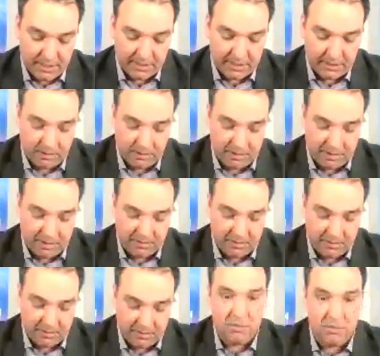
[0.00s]
Technical
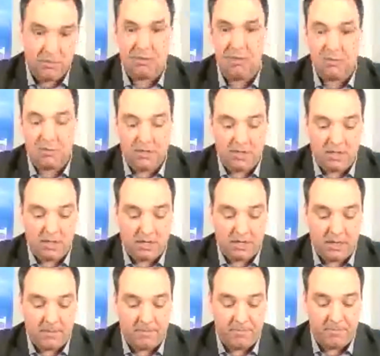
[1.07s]
balance. Oh, the
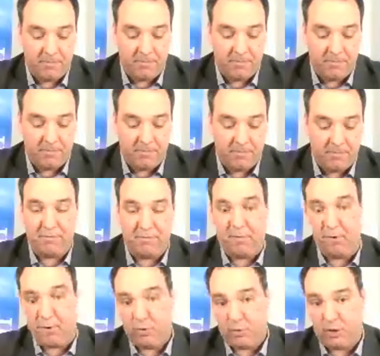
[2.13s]
mortgage
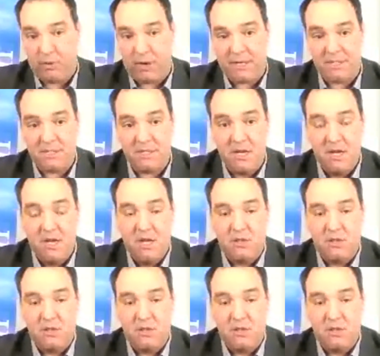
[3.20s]
deferral requests.